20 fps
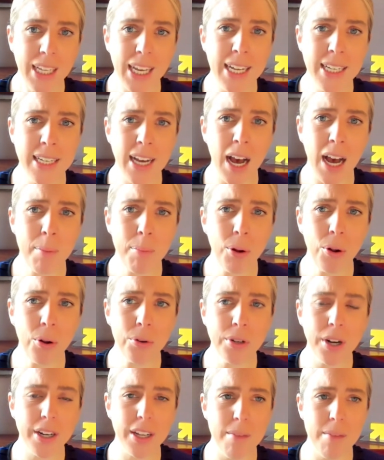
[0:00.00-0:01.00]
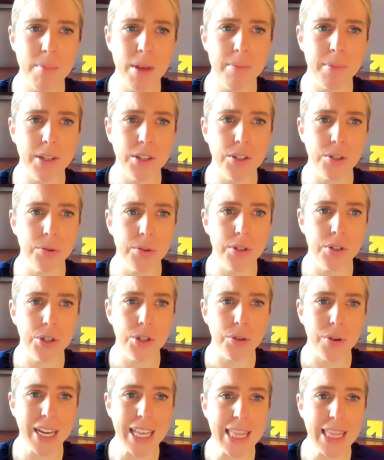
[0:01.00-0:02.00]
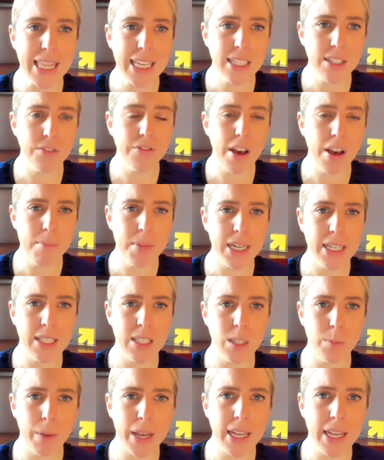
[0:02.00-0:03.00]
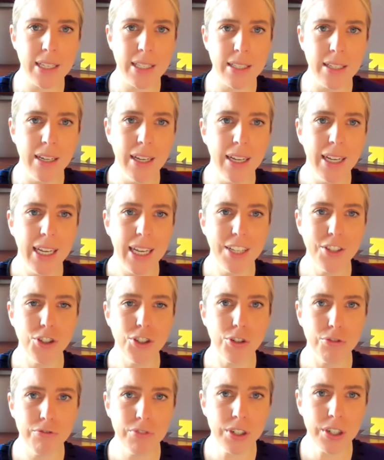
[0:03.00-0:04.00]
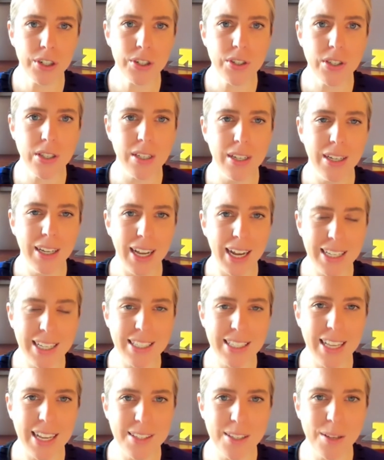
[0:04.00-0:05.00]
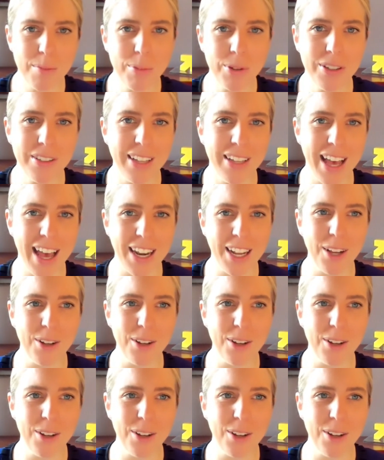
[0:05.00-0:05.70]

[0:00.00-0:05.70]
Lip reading: and to uphold our commitment to ensuring this feminist space is diverse, accessible, and